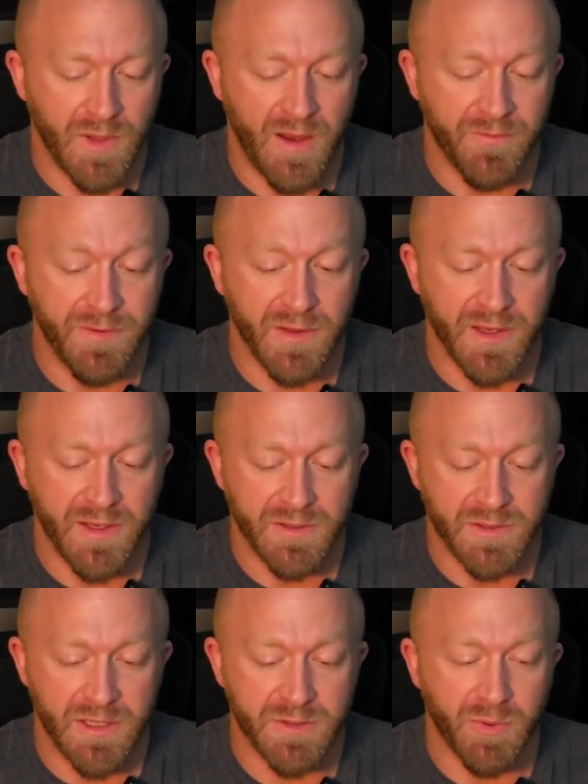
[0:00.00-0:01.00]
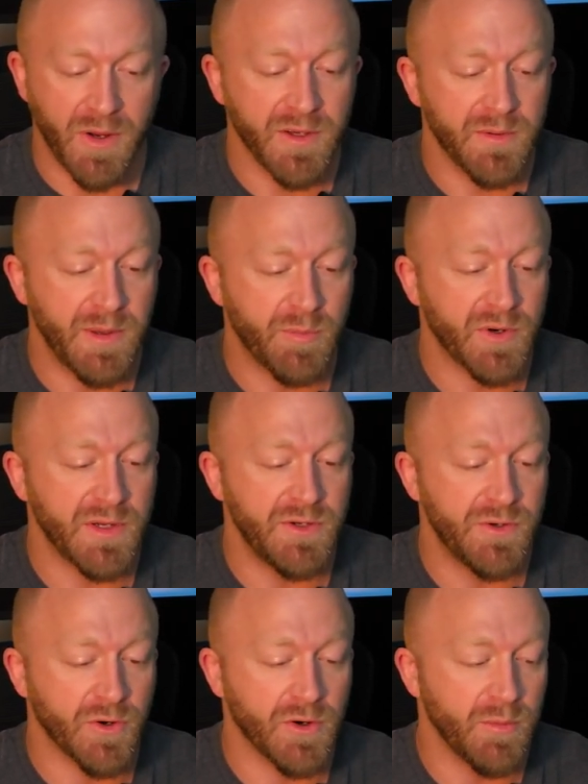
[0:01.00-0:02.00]
I feel like it's probably going to be a pretty
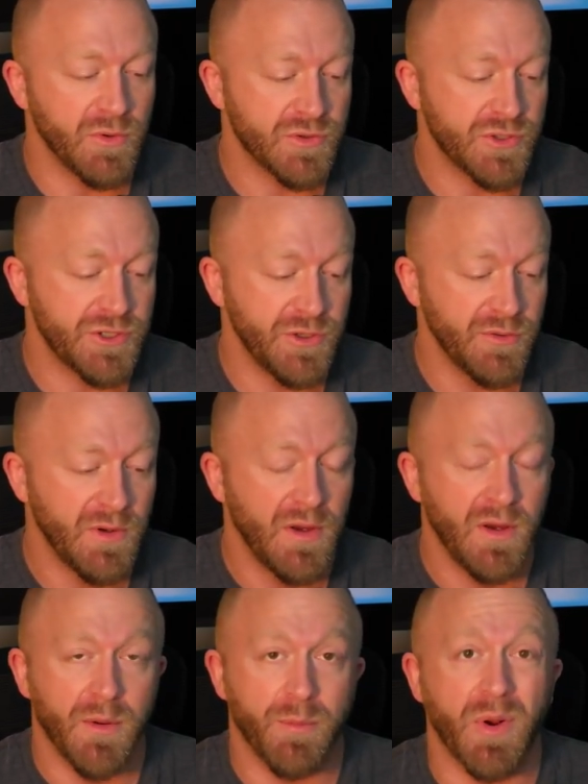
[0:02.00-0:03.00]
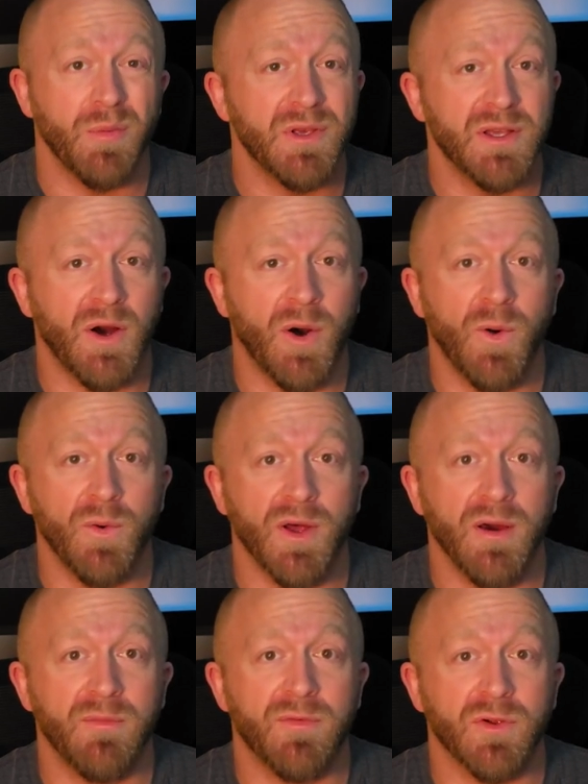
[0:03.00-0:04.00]
durable shoe. Probably going to hold
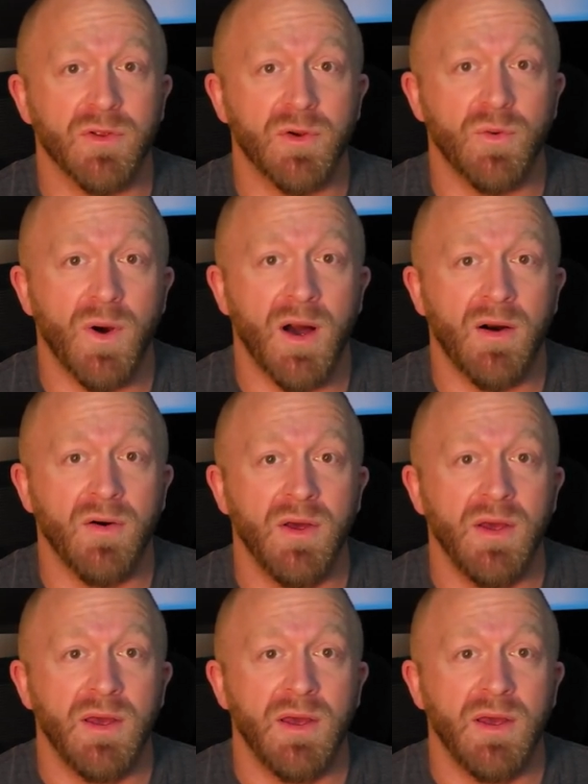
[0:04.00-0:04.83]
up for a little while.